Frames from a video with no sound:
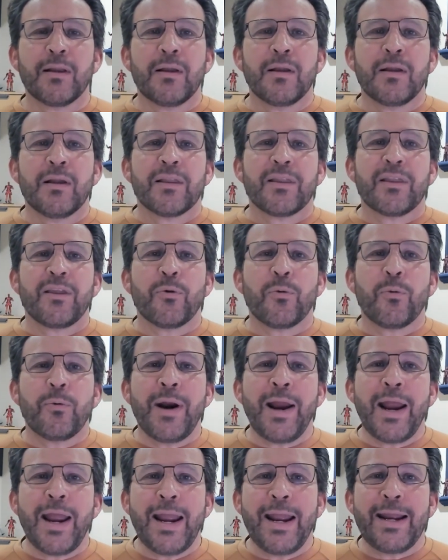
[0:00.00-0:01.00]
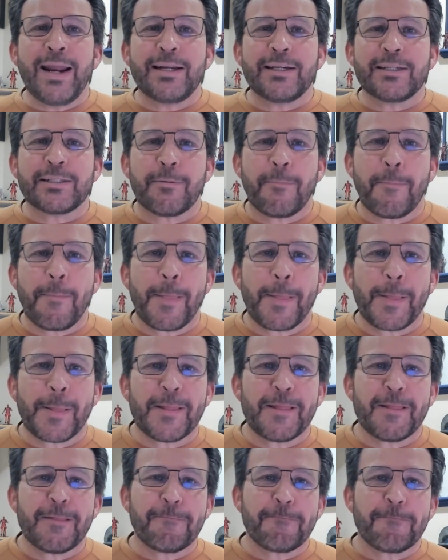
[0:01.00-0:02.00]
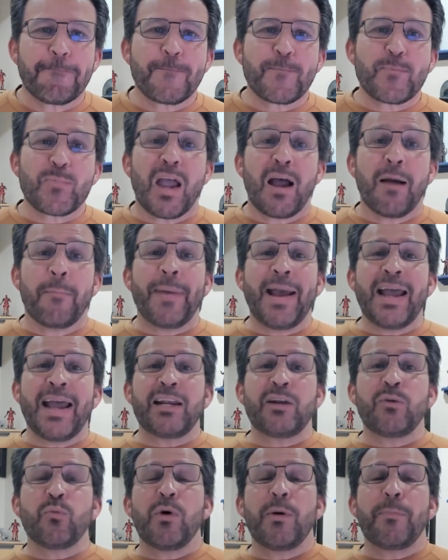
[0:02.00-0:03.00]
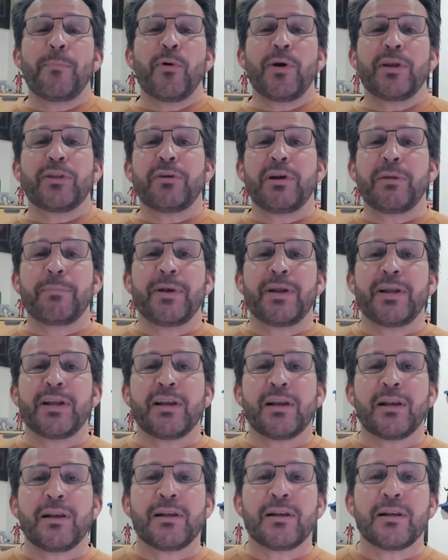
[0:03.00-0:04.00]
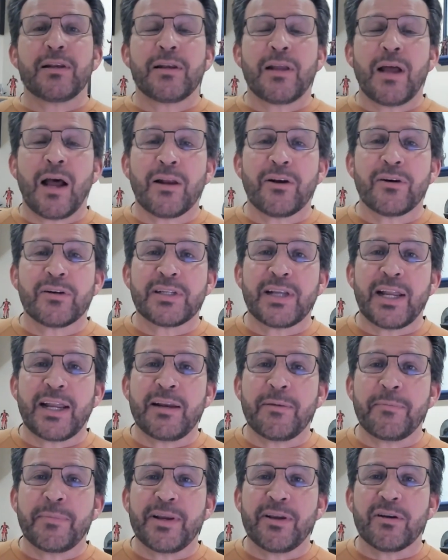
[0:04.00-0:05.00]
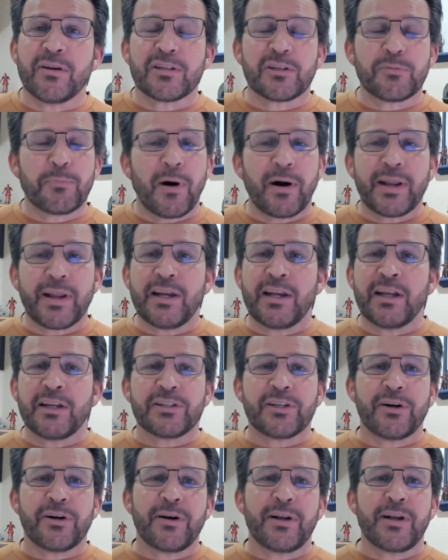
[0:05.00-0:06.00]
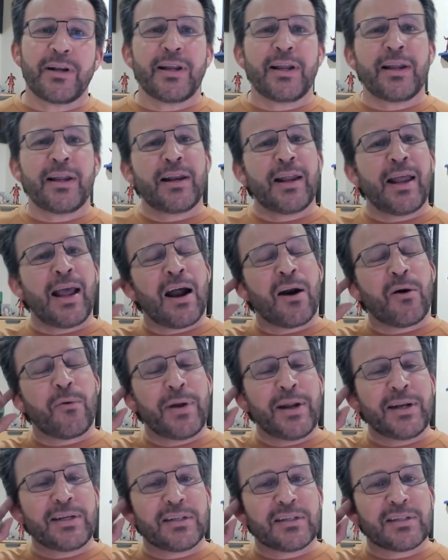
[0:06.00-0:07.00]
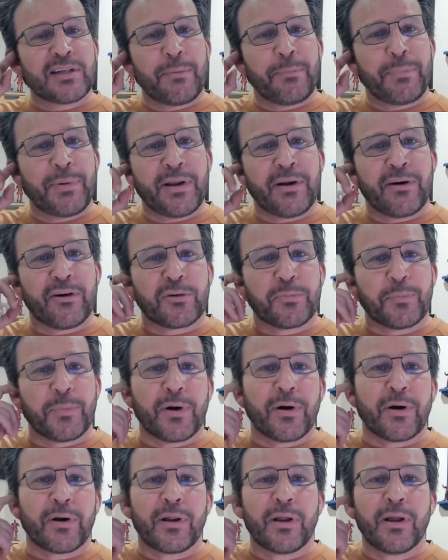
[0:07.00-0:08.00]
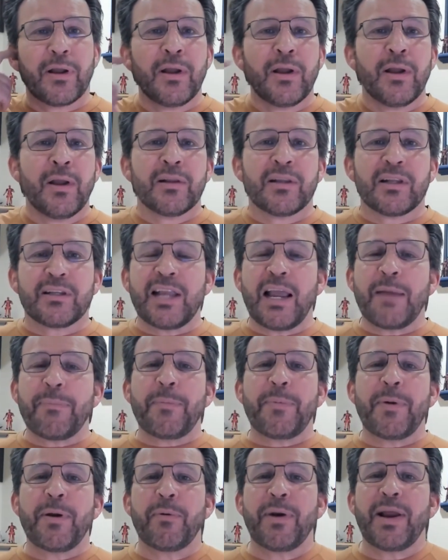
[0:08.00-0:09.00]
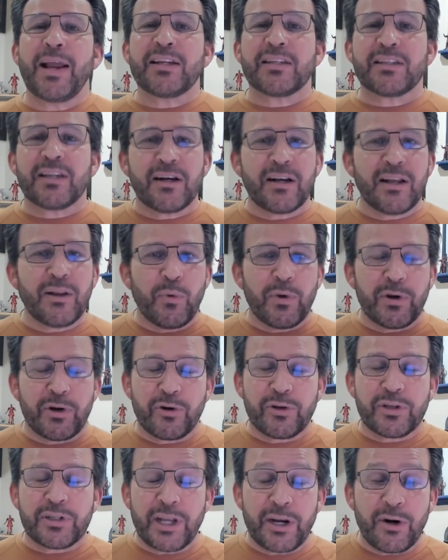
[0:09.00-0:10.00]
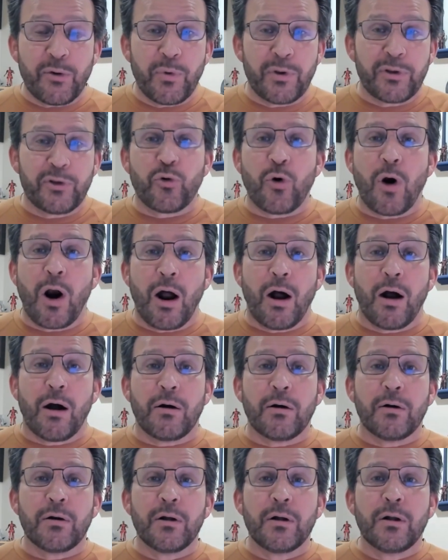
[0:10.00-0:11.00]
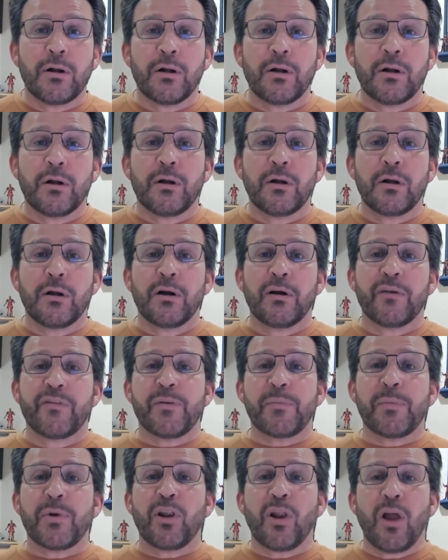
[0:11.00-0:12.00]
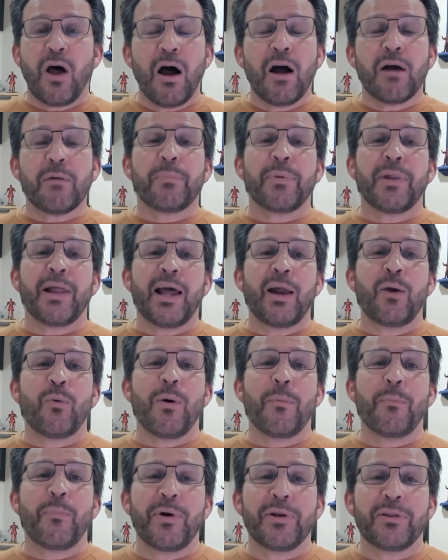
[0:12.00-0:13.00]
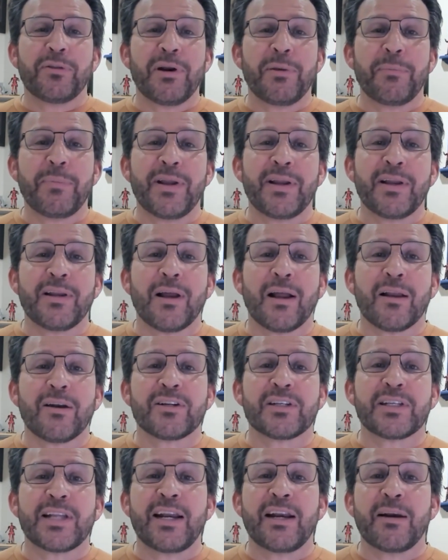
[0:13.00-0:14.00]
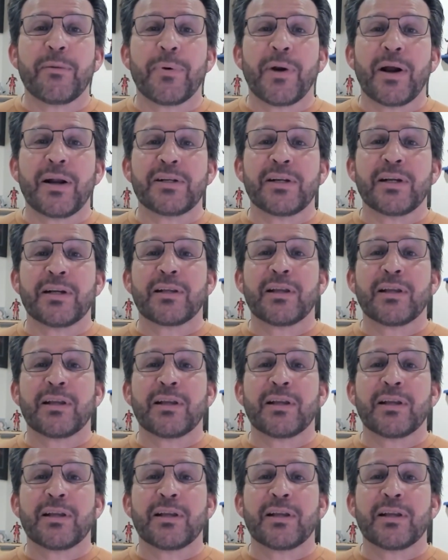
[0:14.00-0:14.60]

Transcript: The Rays abandoned $1.3 billion stadium deal. It's sparking uncertainty and outrage in St. Petersburg. The Tampa Bay Rays sudden withdrawal from a long-planned $1.3 billion stadium project